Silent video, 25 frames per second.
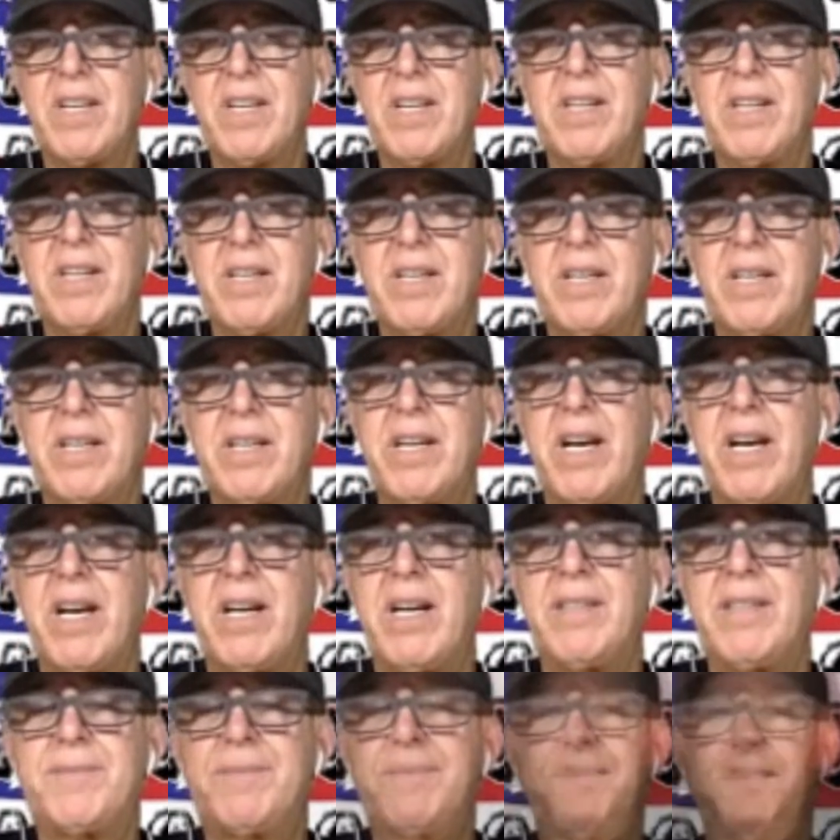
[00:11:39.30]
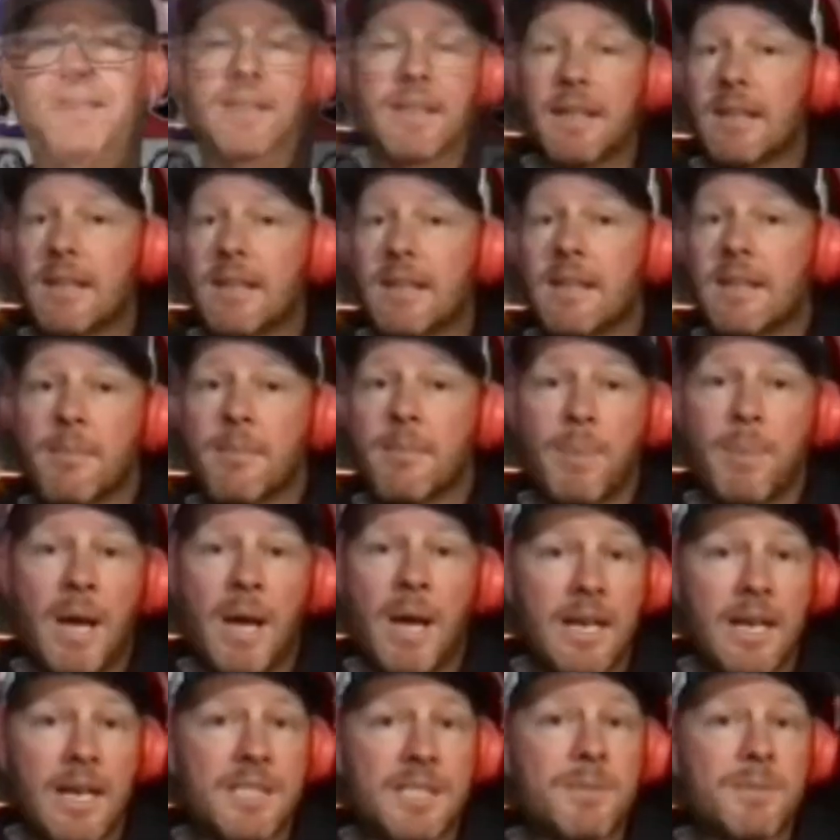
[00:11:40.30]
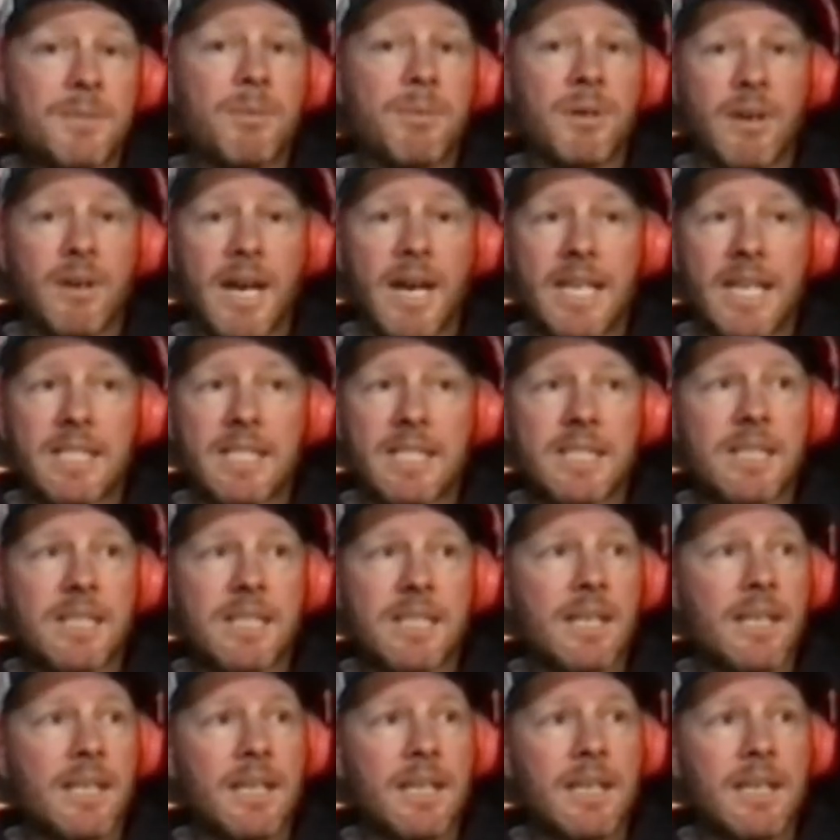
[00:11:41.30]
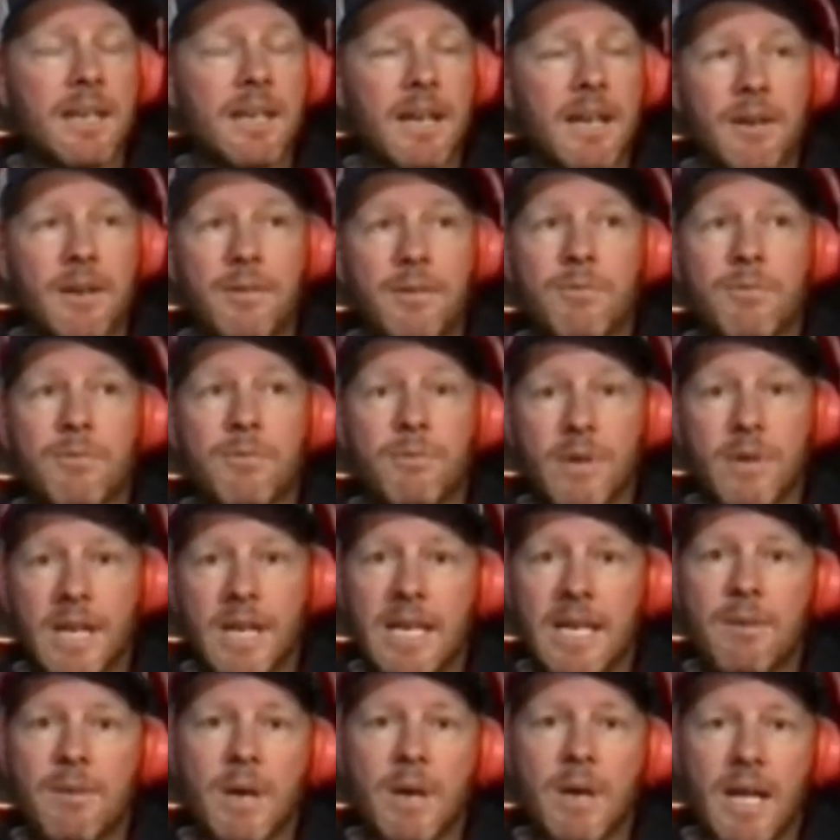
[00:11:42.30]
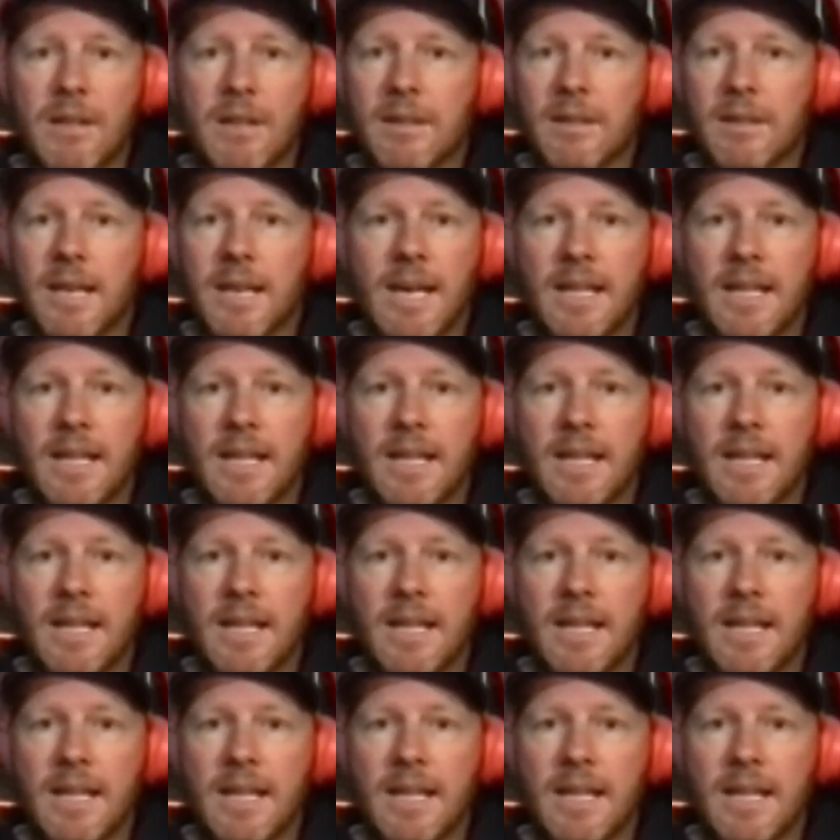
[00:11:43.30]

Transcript: Yeah. I mean, the pilots progress, you know, really well.